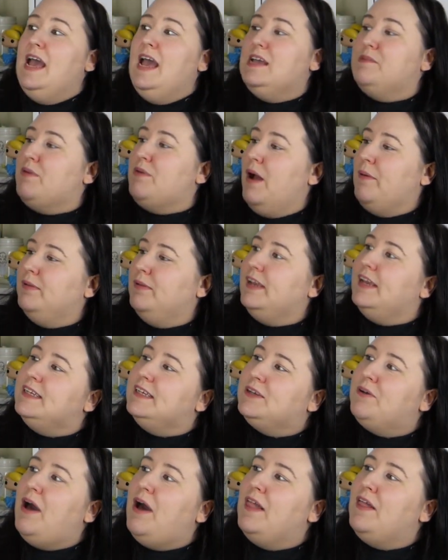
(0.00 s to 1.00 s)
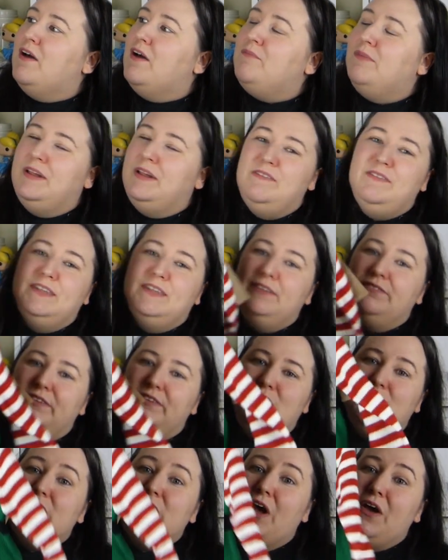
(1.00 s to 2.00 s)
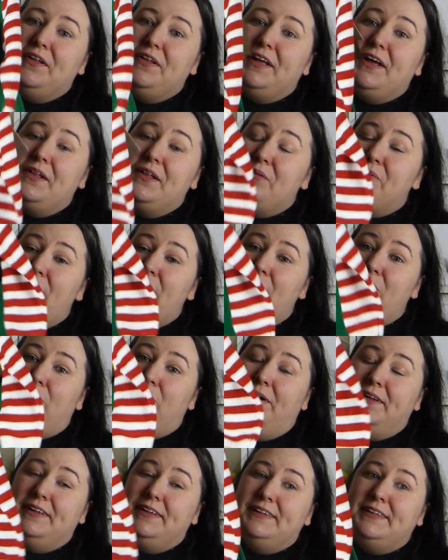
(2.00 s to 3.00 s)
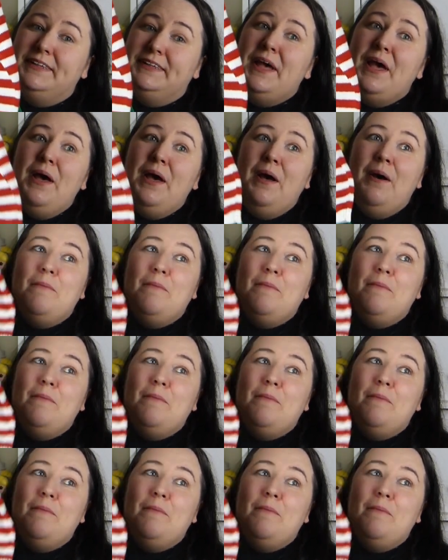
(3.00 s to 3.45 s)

It probably is quite a lot of money for something she's only going to wear once,